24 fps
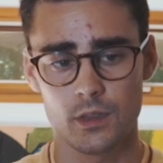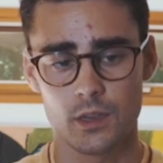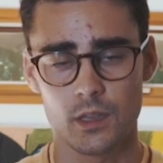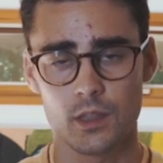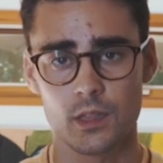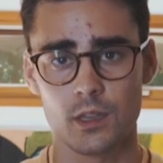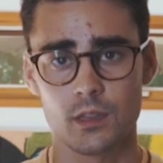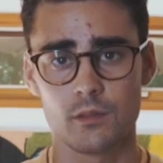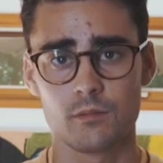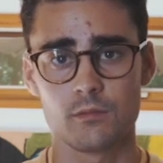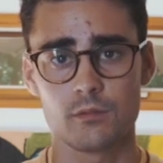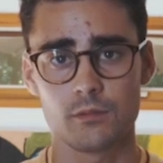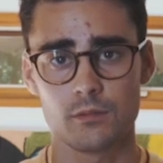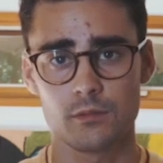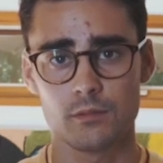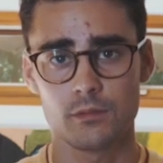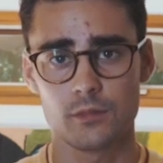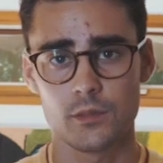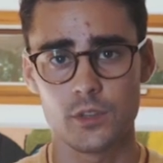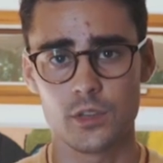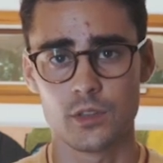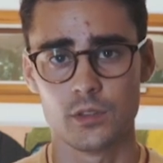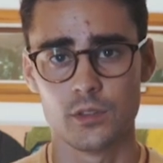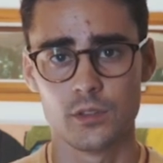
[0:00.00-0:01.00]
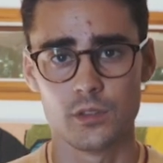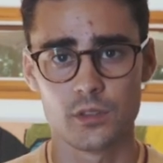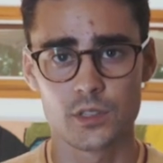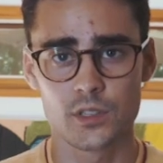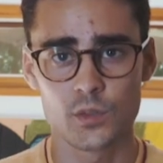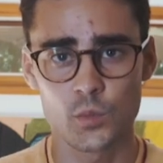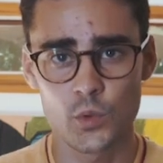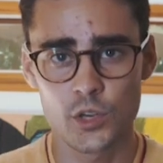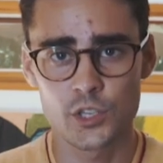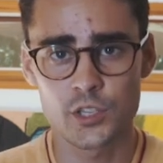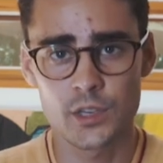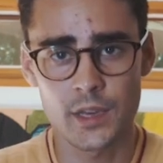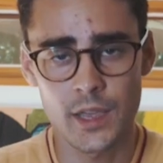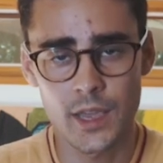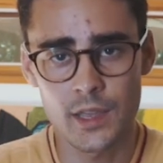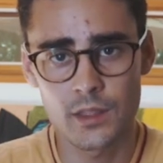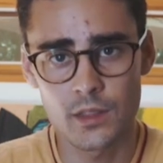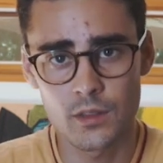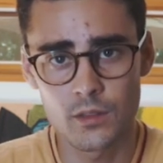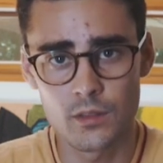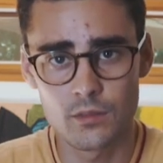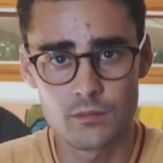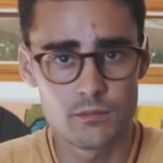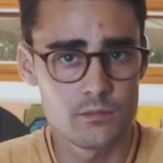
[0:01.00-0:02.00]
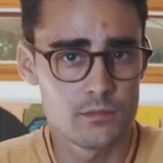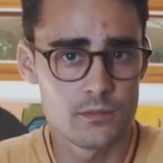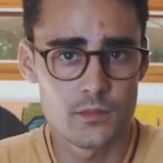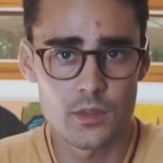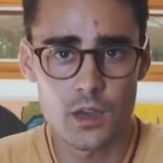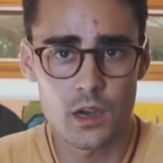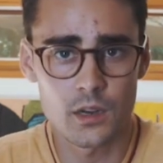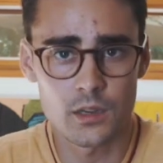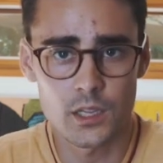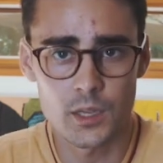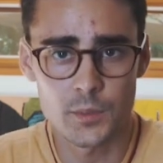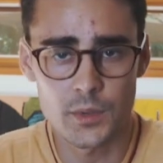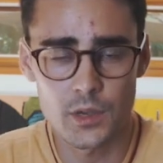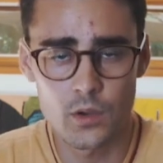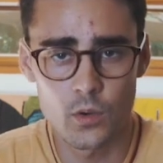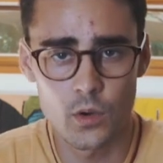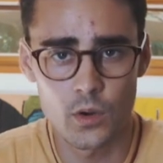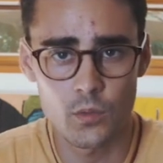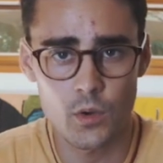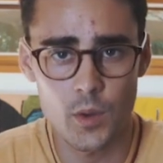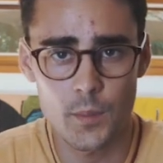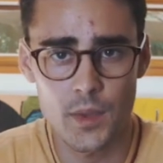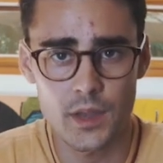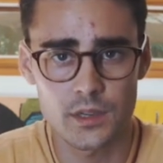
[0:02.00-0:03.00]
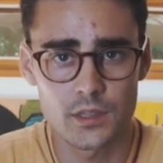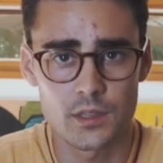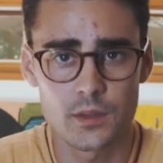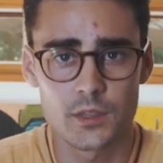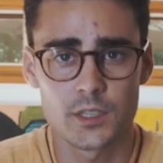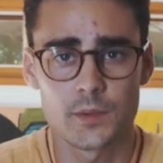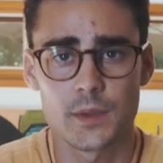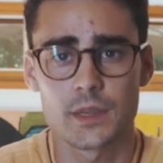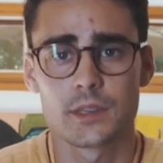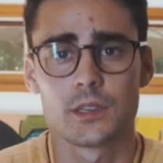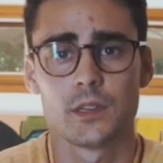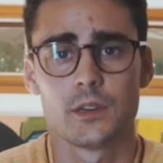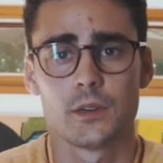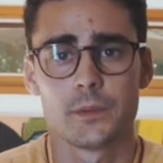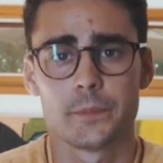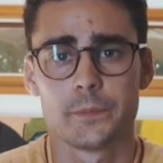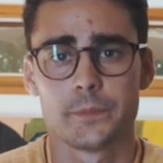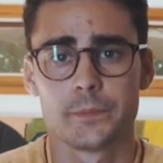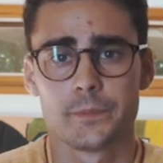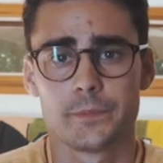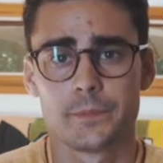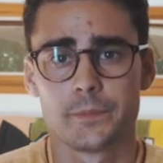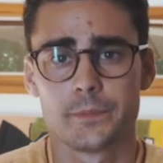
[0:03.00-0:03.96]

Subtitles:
And then you can do the switch and hand the ungimmick coin right back to the spectator.